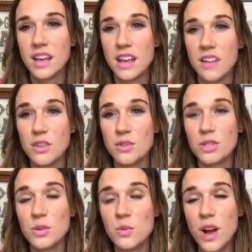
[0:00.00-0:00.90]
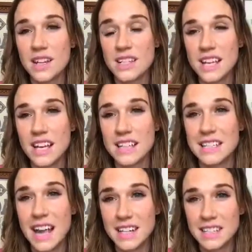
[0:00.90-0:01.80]
if you do want to get
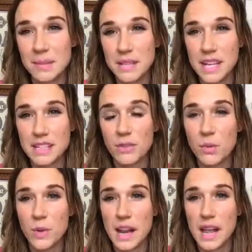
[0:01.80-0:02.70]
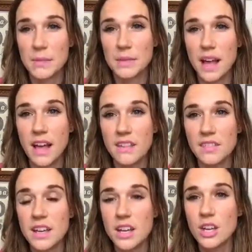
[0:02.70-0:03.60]
text updates for when I am live,
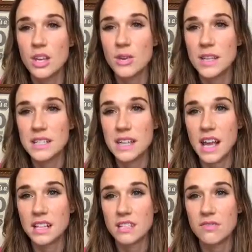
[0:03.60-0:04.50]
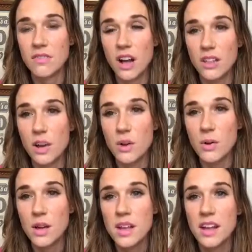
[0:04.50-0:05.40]
you can text follow
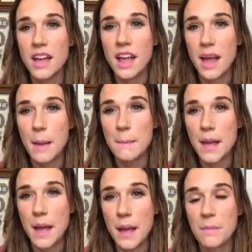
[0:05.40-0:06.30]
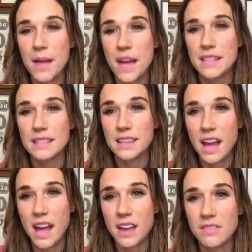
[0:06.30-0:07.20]
MMS
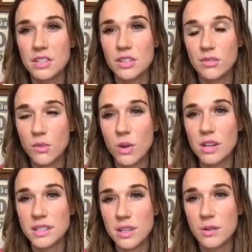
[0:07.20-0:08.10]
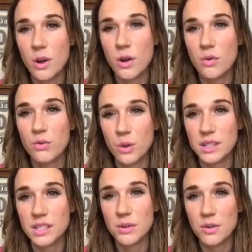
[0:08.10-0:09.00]
live to
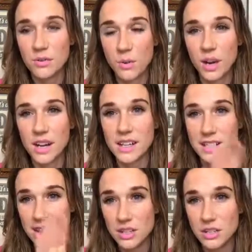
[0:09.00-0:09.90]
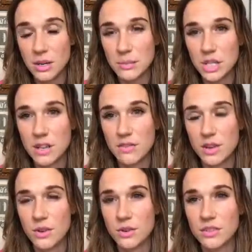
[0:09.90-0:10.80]
40404. It's in the description if
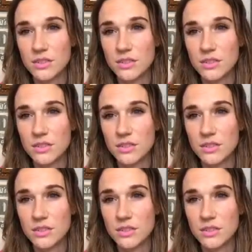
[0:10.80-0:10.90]
you